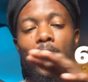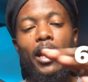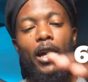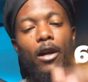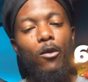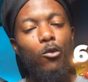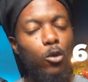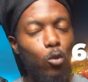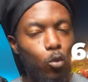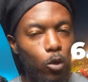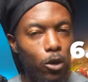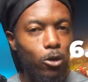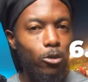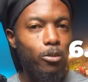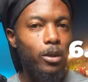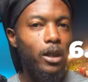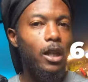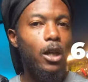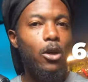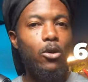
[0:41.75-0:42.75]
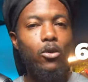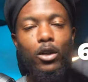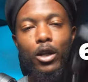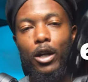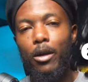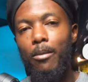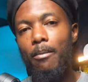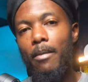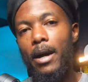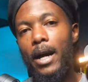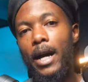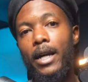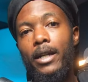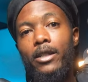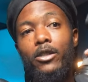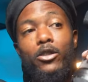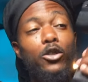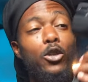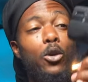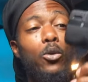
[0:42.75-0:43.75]
and we will be loading up my
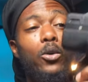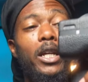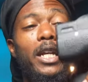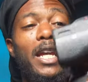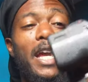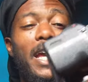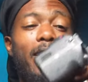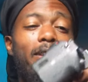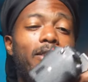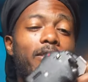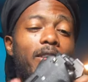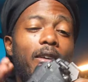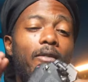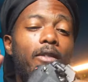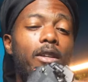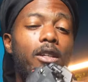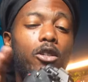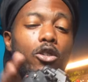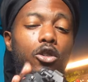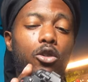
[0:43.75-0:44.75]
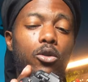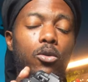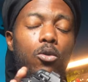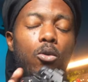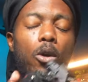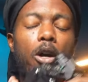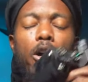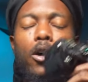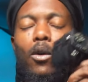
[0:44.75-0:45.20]
Sony A7 II